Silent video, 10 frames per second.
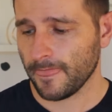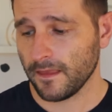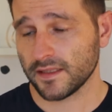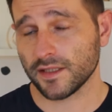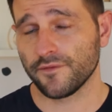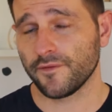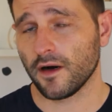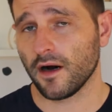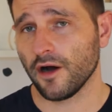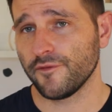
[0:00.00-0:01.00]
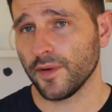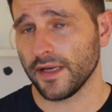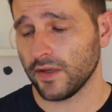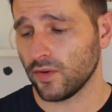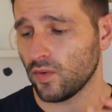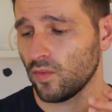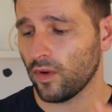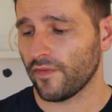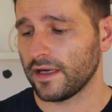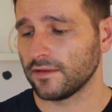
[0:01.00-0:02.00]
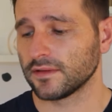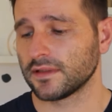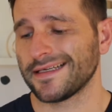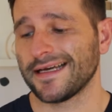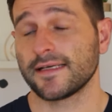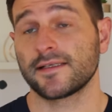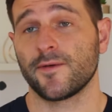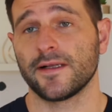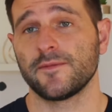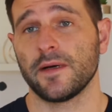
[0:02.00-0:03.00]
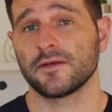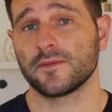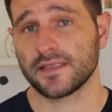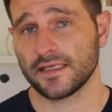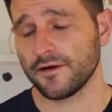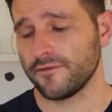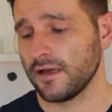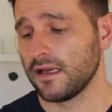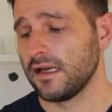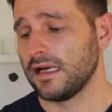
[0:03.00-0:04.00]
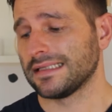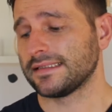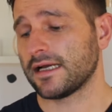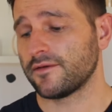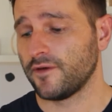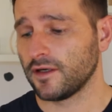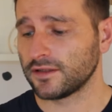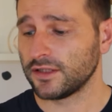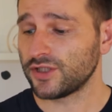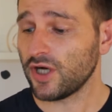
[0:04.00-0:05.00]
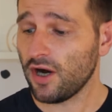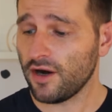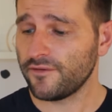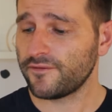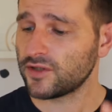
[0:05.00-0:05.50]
so far I've put in £1,020 myself and taken advantage of